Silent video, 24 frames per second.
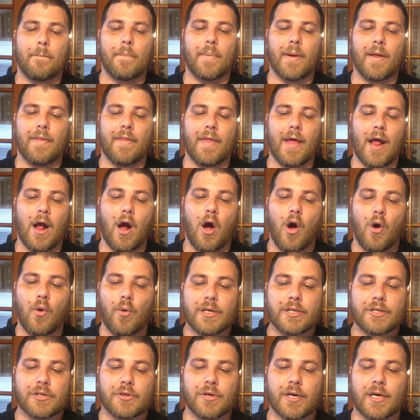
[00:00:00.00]
but they
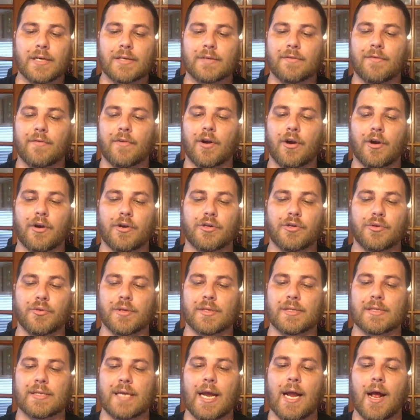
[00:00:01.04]
always transferred her to
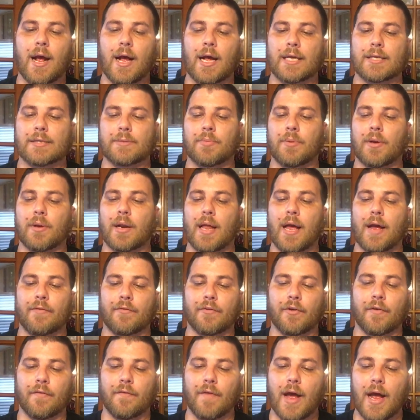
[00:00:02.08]
a state hospital
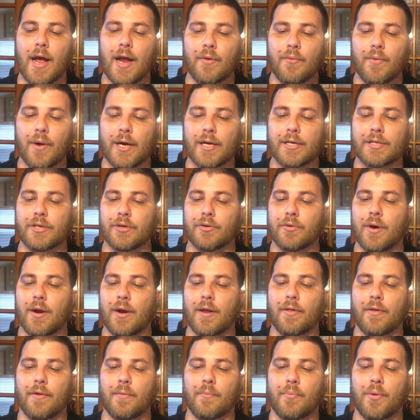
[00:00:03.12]
after evaluation
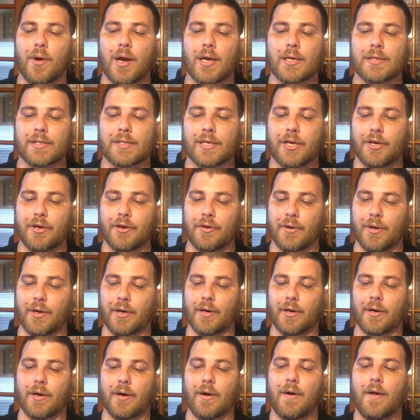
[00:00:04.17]
rather than prosecuting
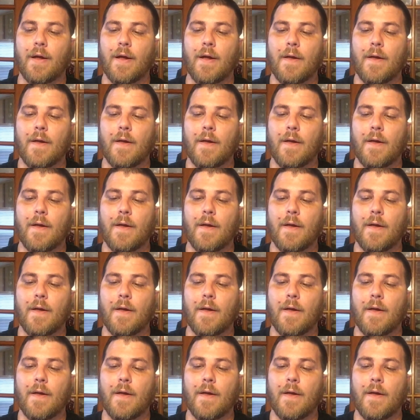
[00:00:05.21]
her.